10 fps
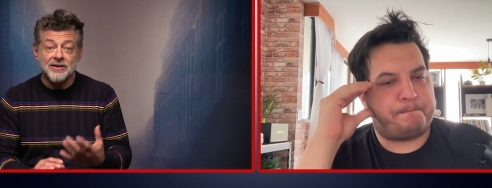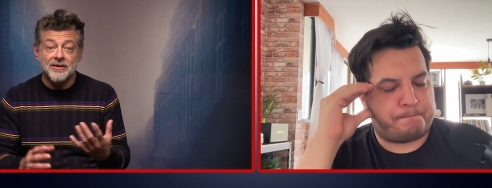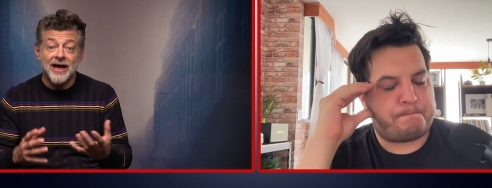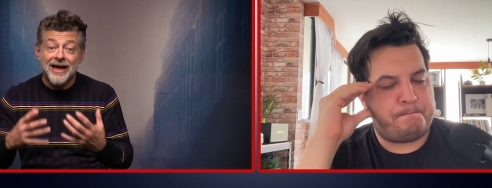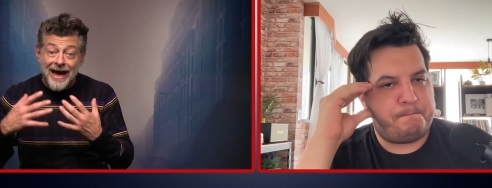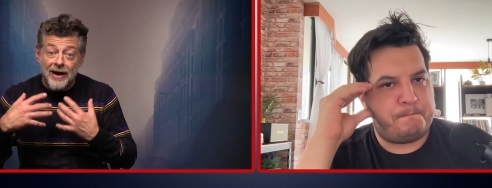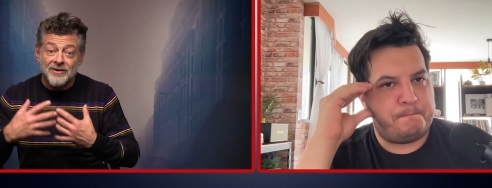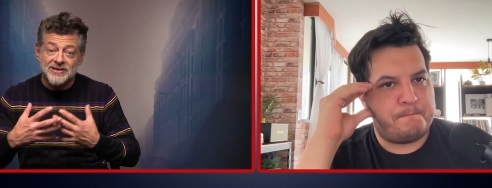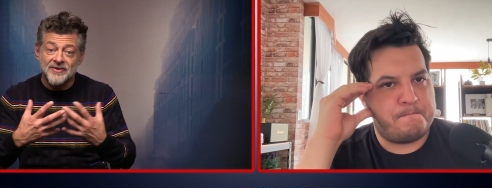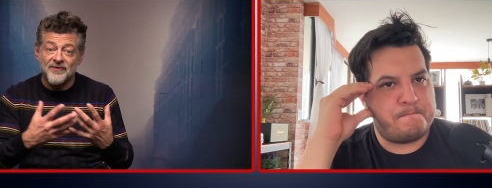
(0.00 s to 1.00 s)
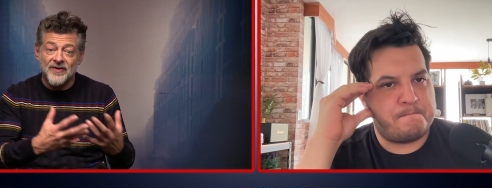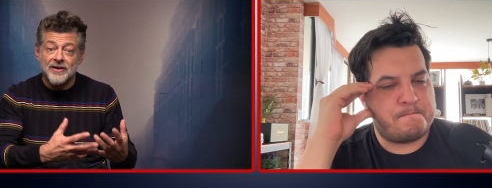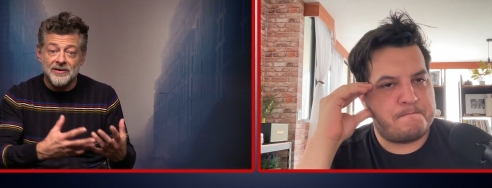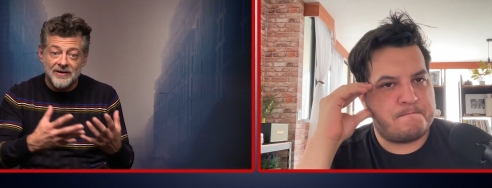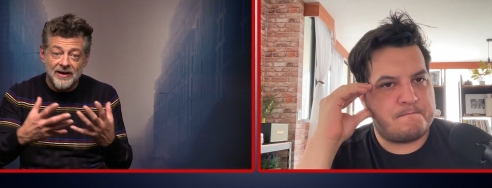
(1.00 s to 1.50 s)
Speaker 1: to to allow us to
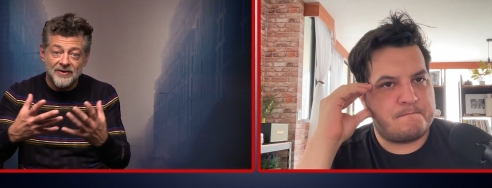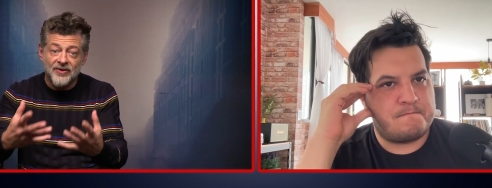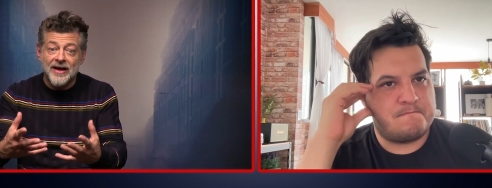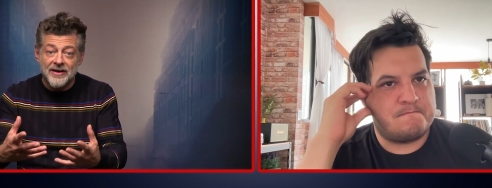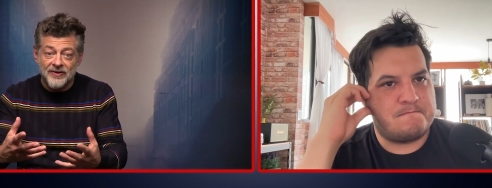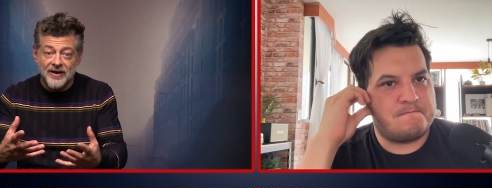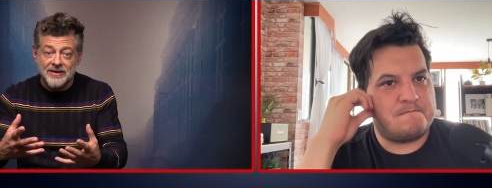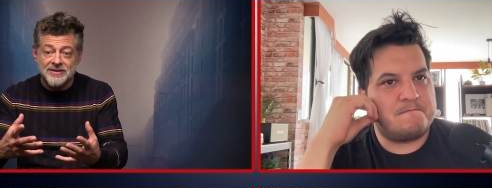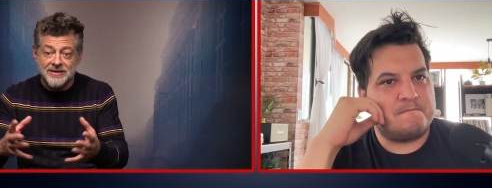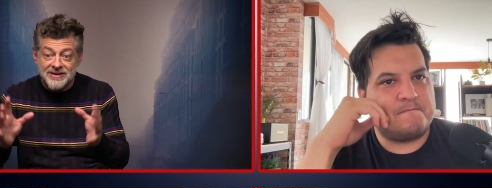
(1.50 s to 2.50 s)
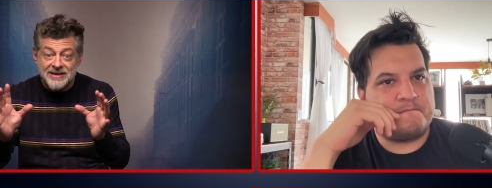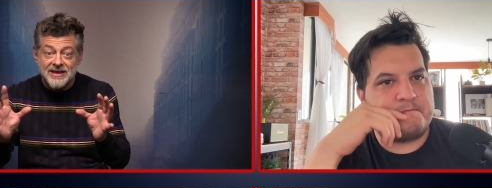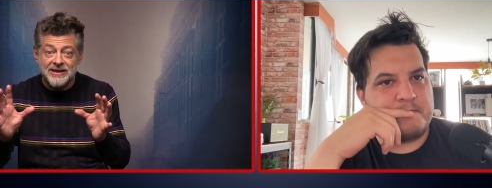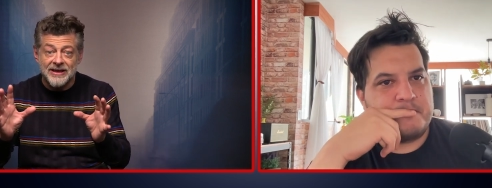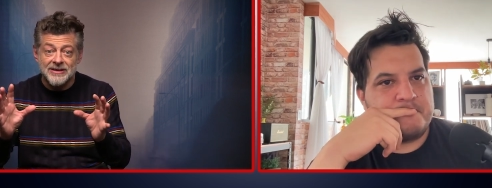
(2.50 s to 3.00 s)
feel and think things and
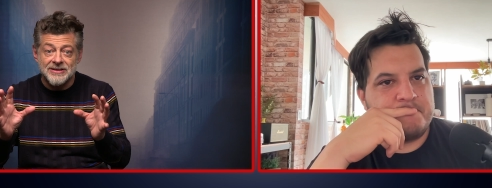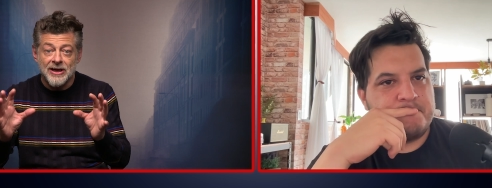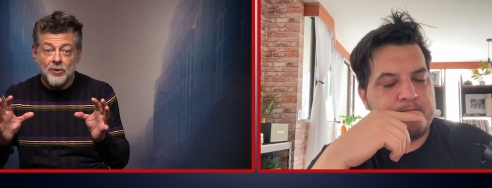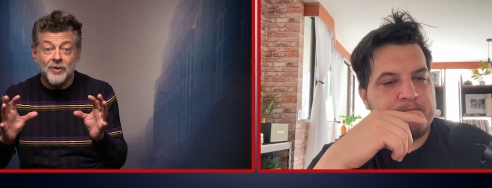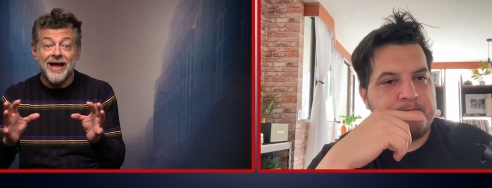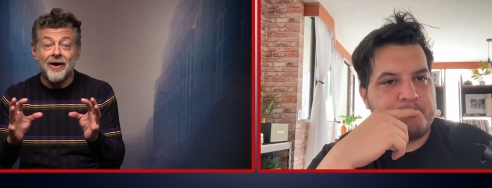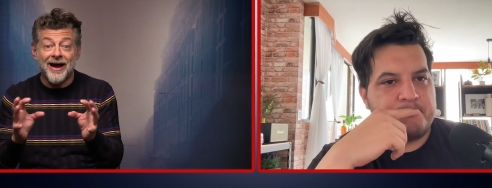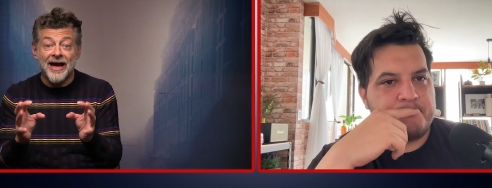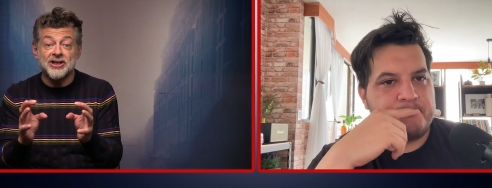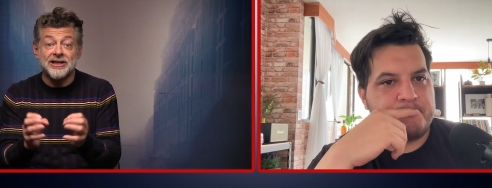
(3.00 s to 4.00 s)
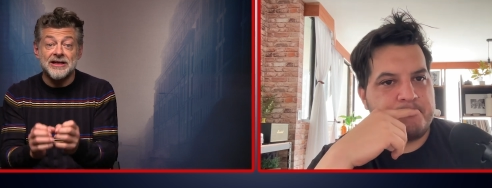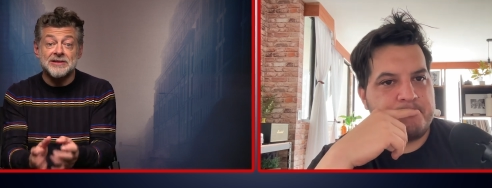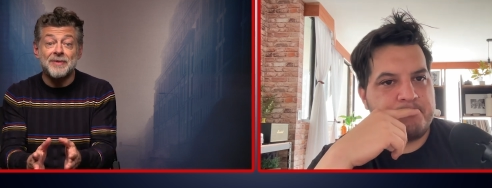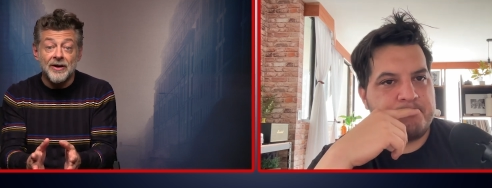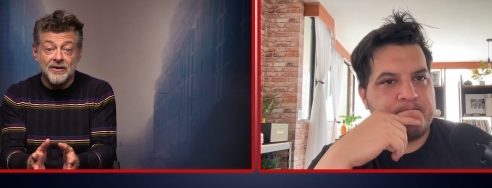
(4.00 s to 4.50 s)
see things without actually
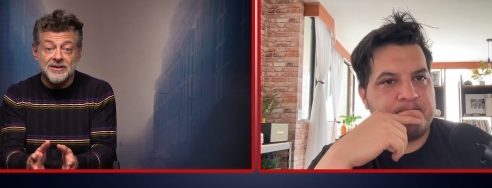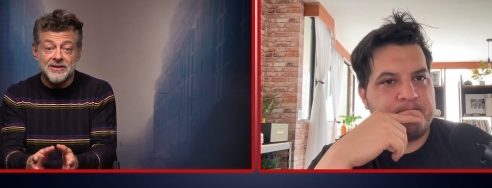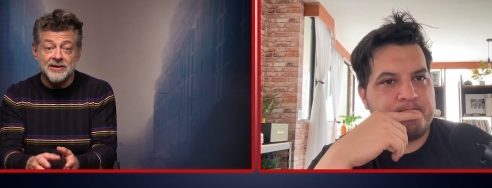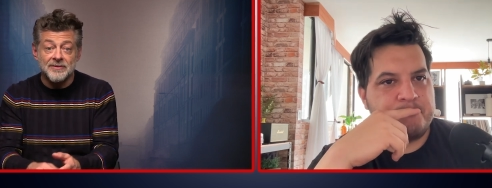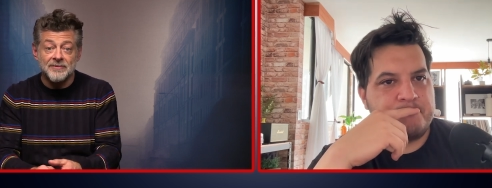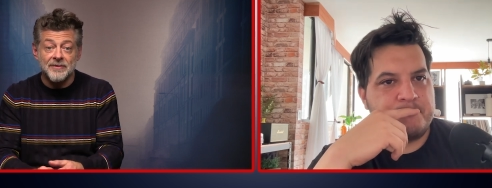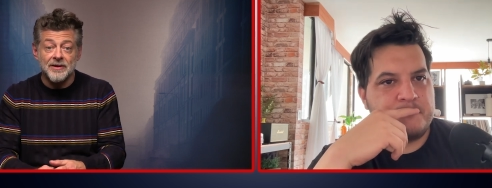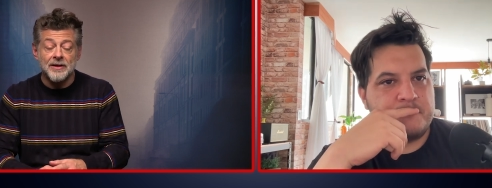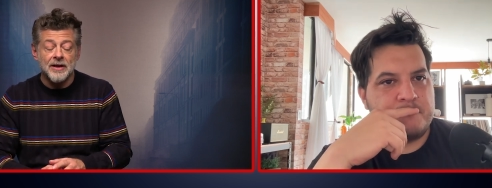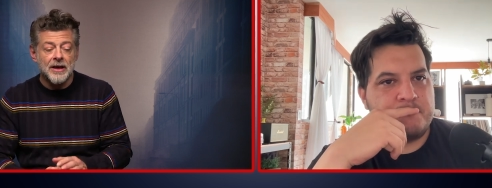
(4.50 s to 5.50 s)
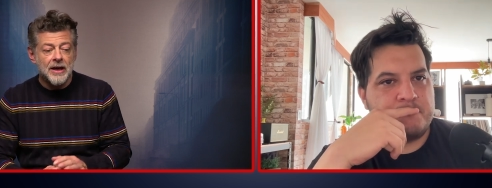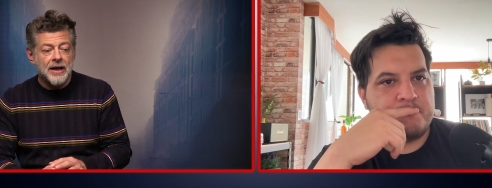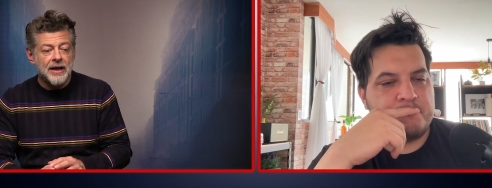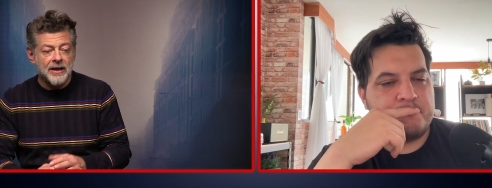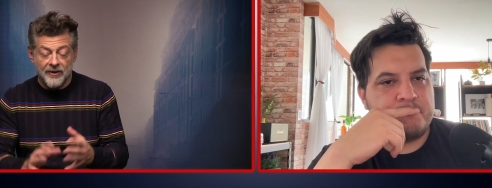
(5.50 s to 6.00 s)
experiencing them
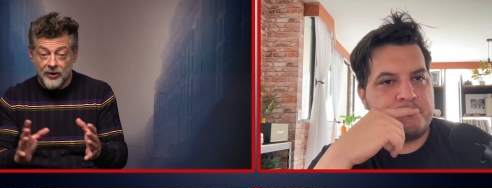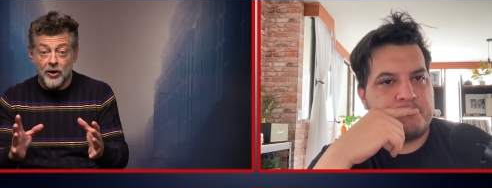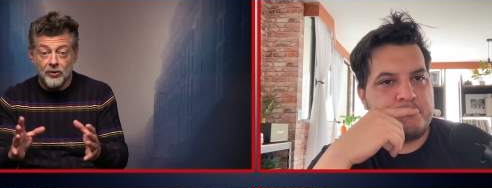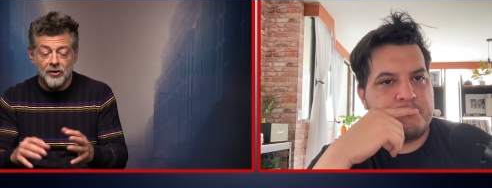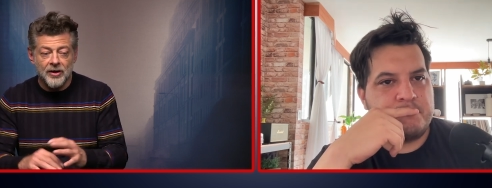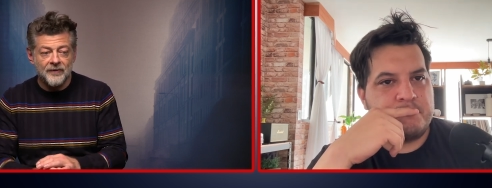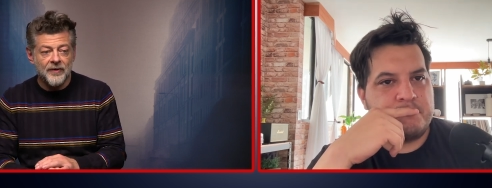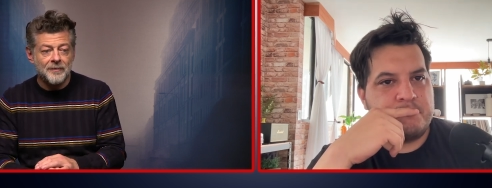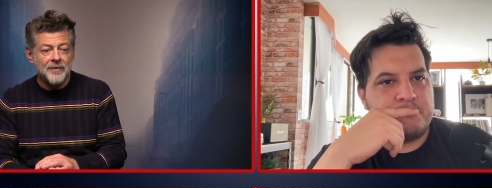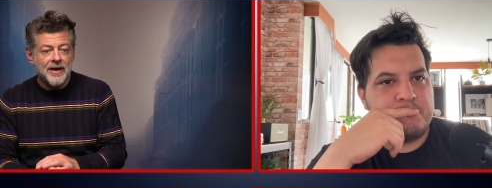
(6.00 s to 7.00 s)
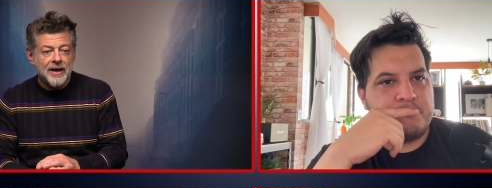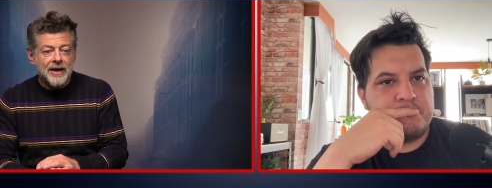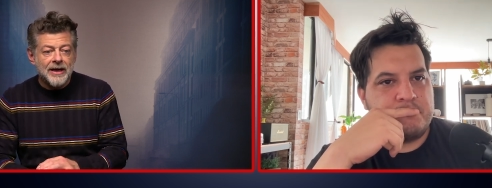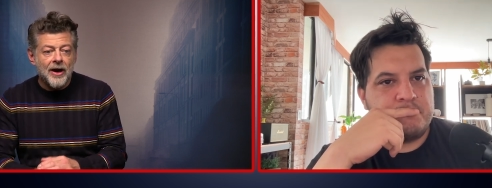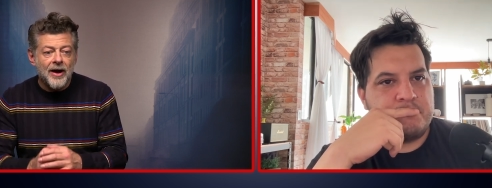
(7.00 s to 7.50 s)
the horror of them.
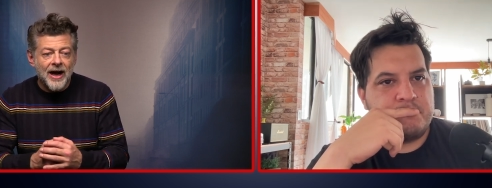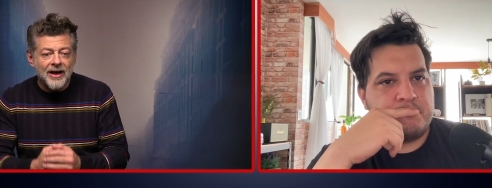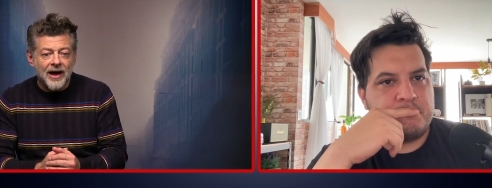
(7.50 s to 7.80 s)
You know,